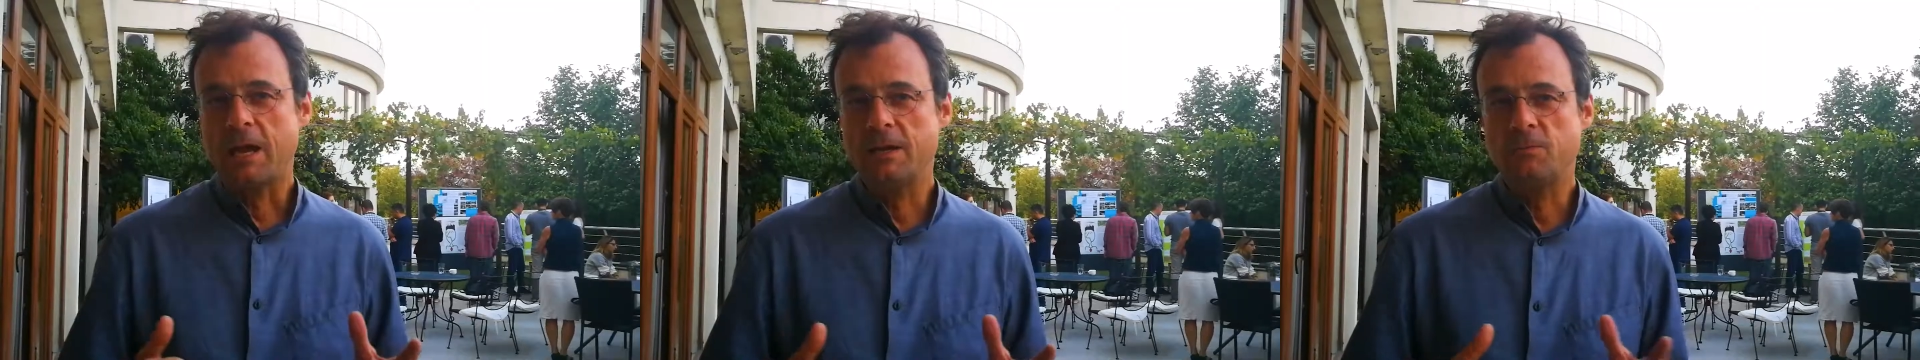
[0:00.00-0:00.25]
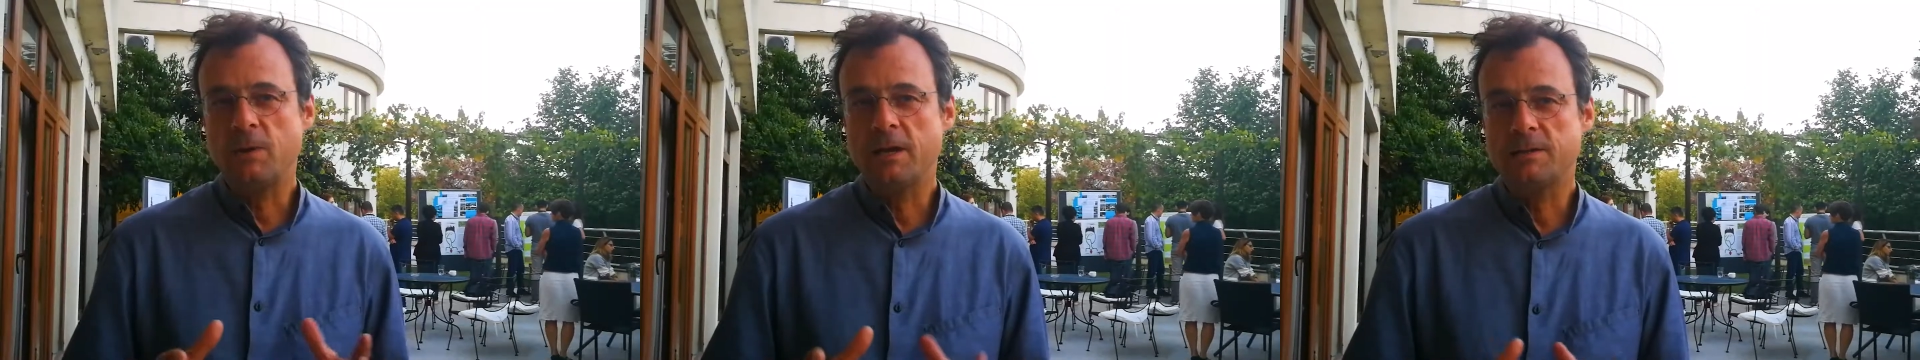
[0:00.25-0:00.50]

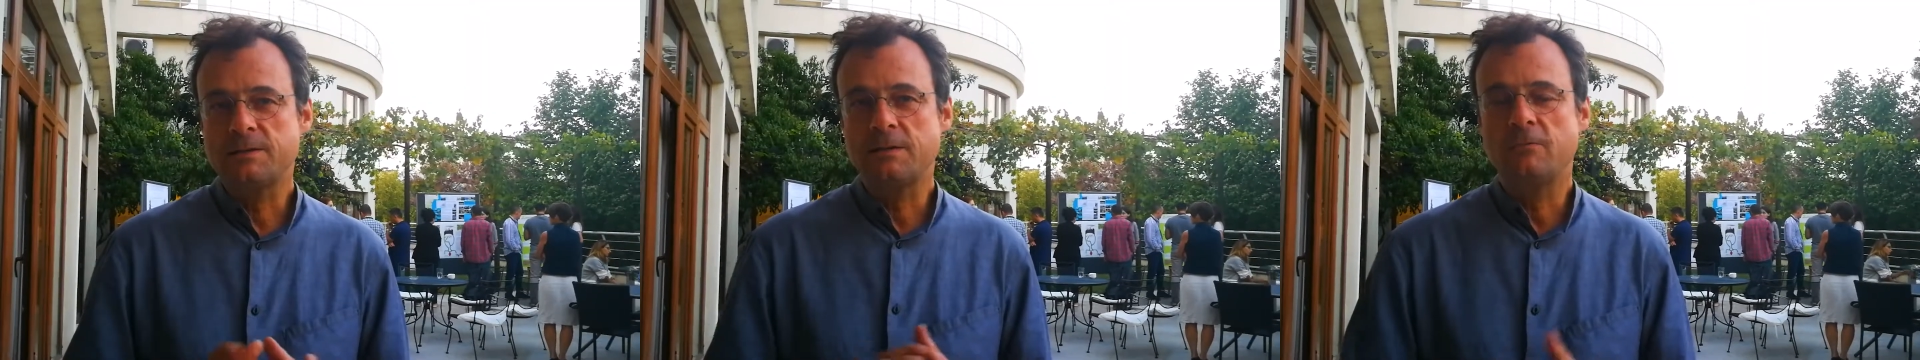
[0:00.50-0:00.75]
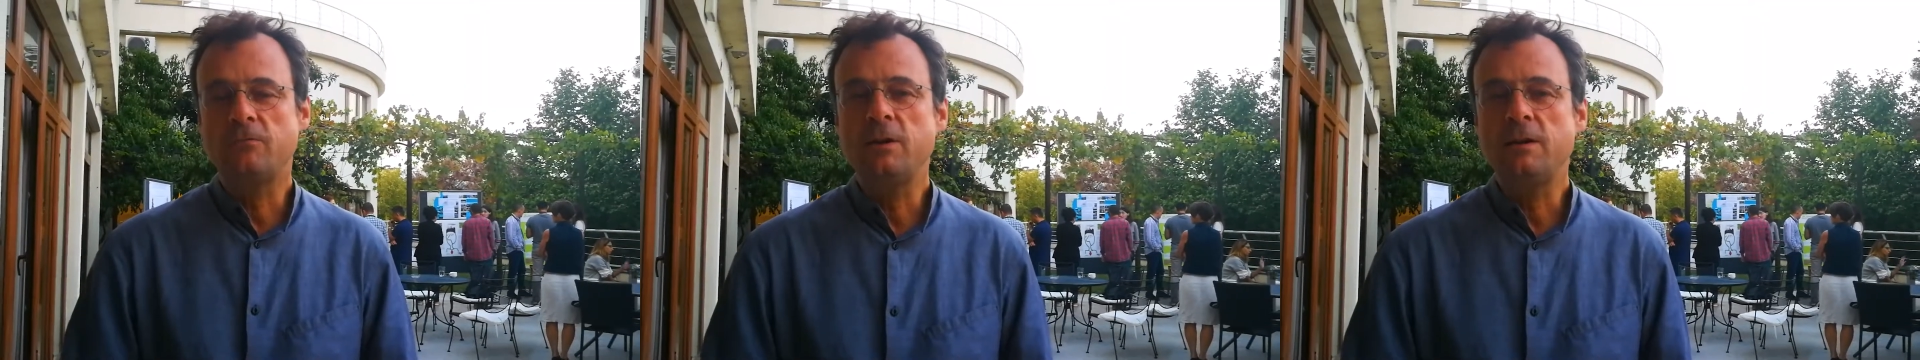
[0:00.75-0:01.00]
And we had
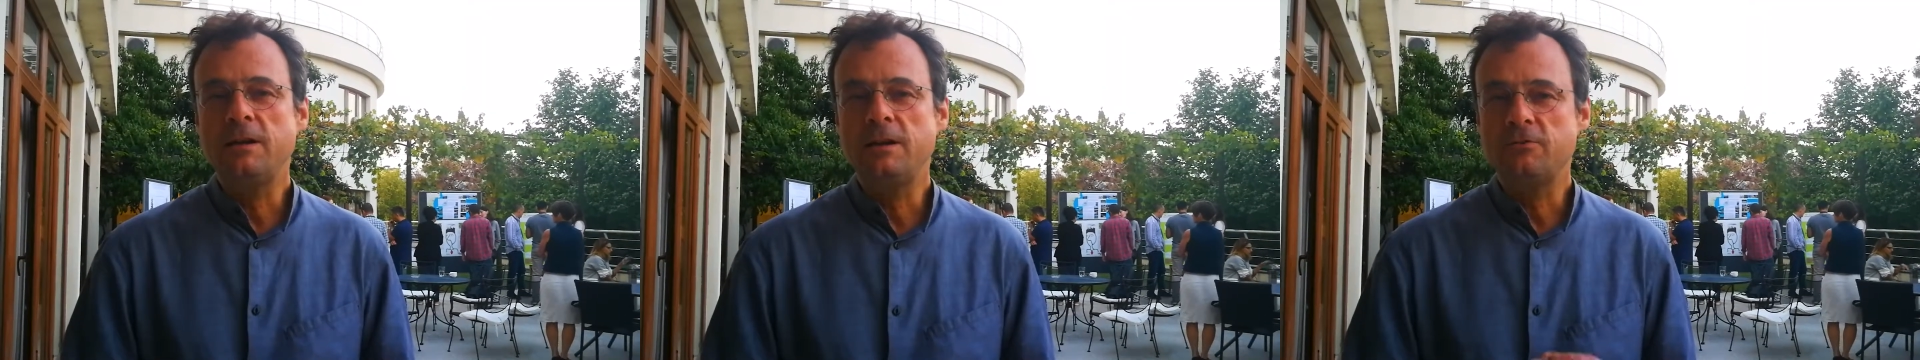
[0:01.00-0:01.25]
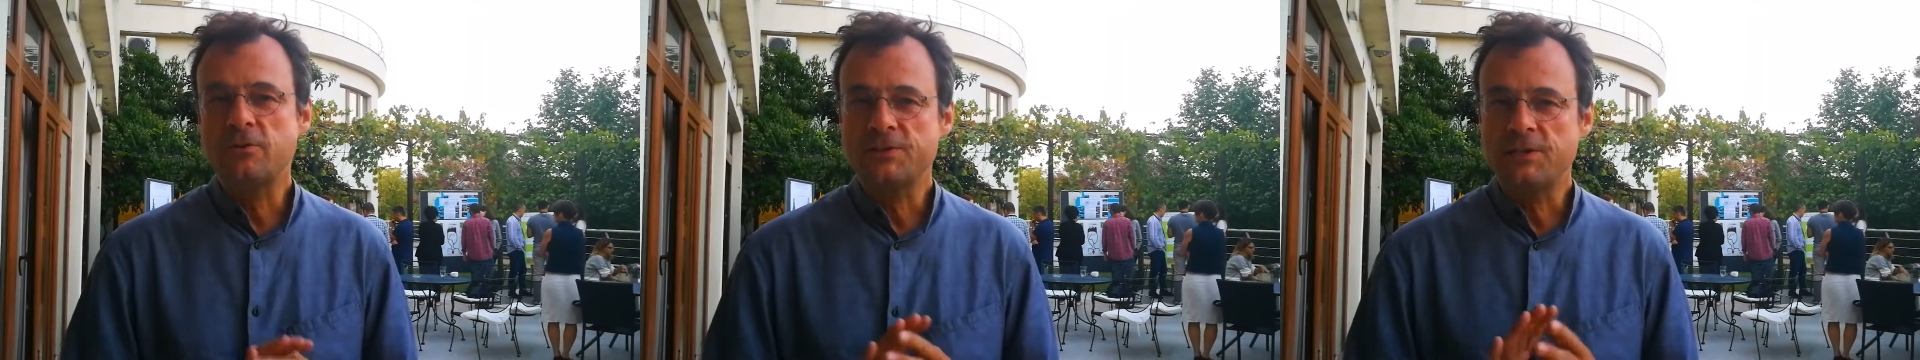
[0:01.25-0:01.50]
a really
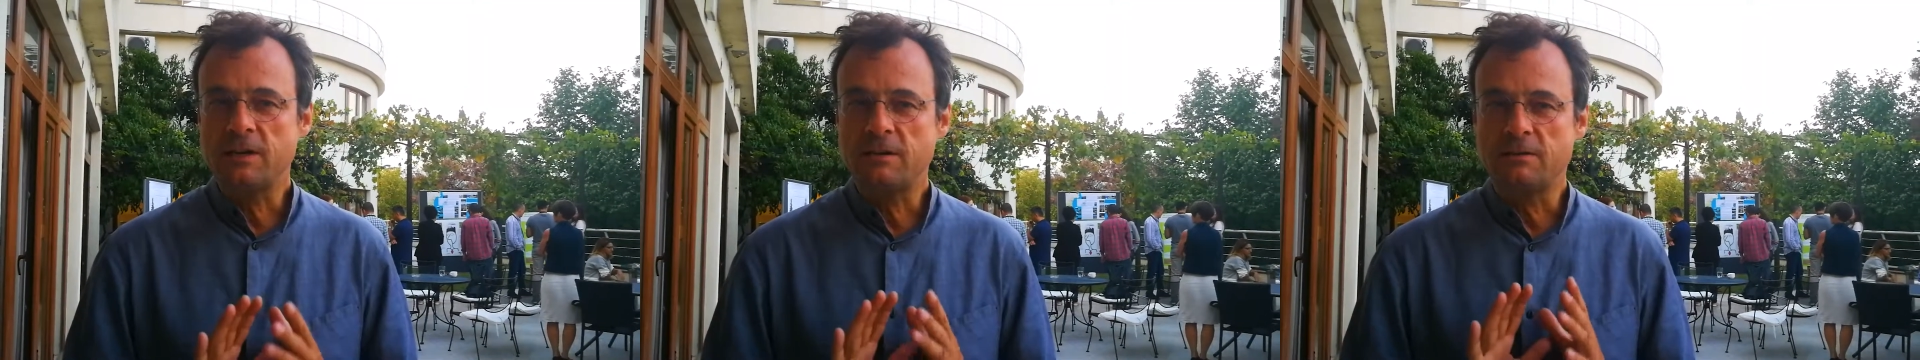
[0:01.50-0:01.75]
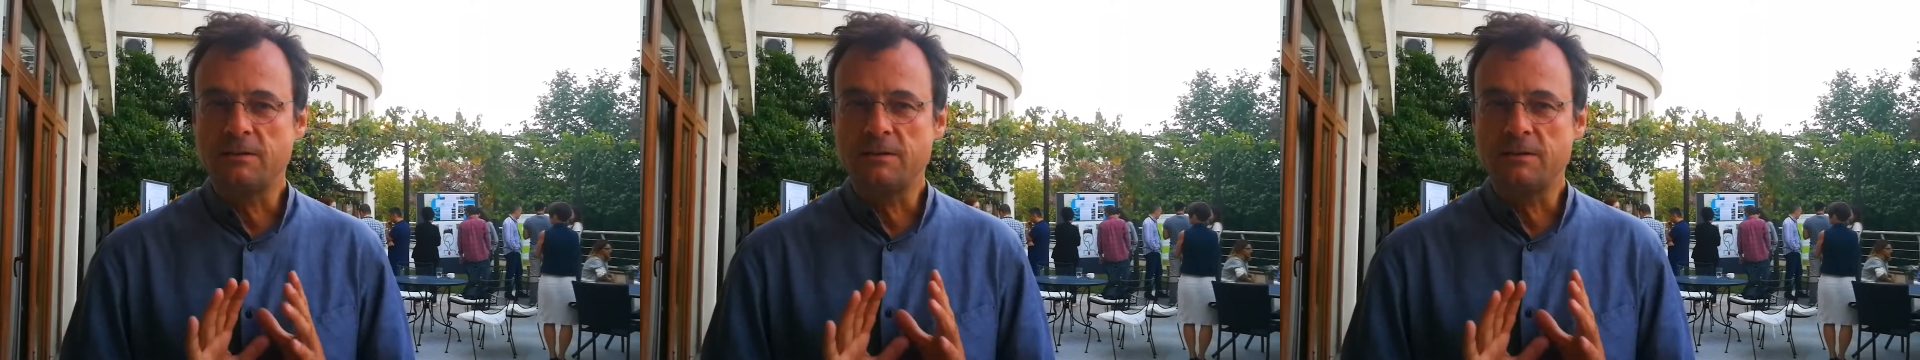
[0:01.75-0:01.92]
interesting